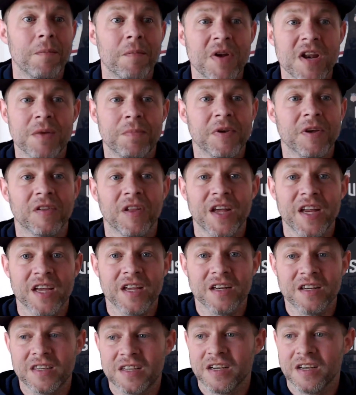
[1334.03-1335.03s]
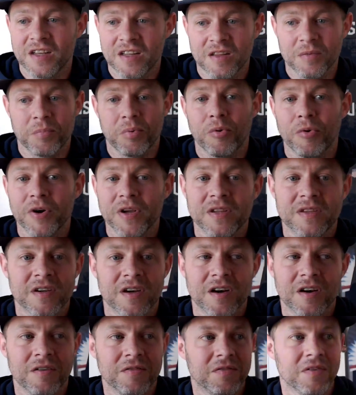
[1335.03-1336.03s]
manipulate it to the point
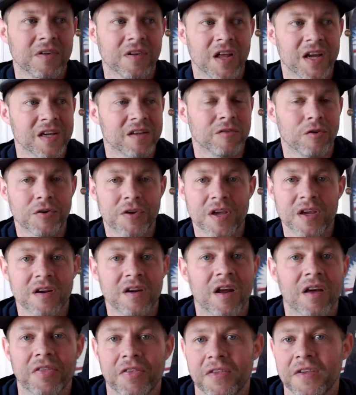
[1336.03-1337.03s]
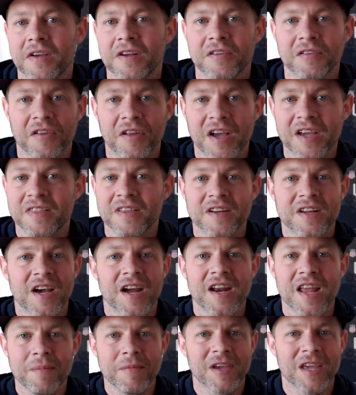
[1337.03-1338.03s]
of like looking nothing like the
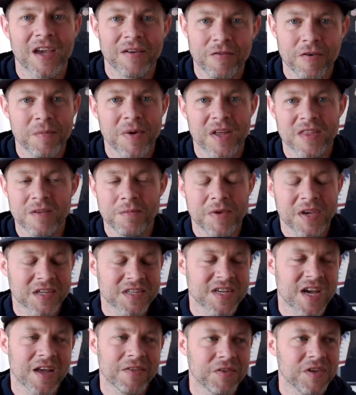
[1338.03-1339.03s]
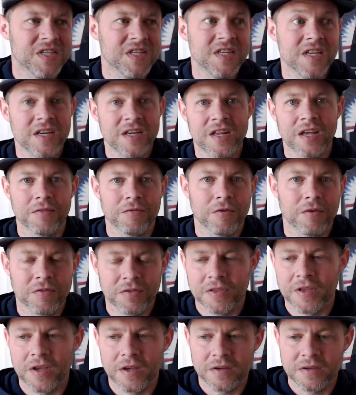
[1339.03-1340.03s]
dynamic effort method because athletes need
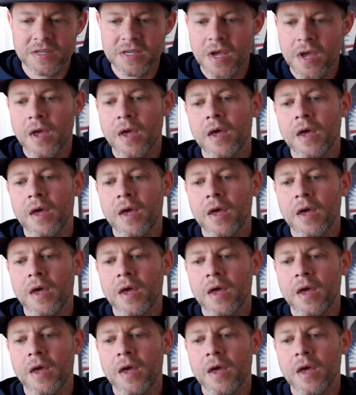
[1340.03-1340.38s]
different things.